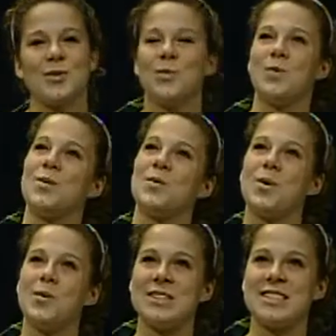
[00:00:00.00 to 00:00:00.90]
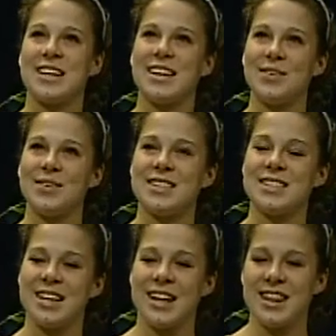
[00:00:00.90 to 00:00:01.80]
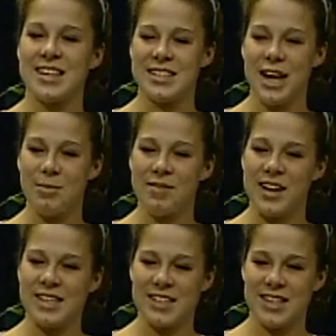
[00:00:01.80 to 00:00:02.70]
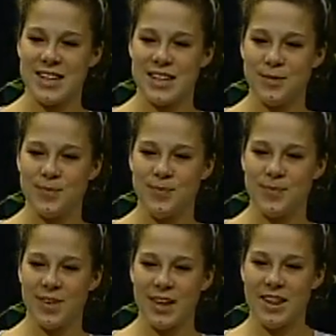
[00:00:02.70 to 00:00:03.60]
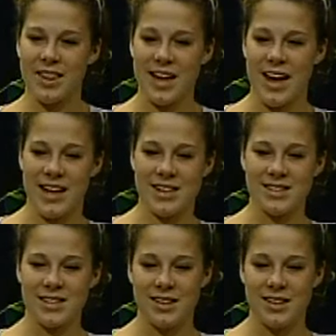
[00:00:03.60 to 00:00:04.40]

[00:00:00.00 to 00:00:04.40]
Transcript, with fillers: what what was it? It was this type of idea that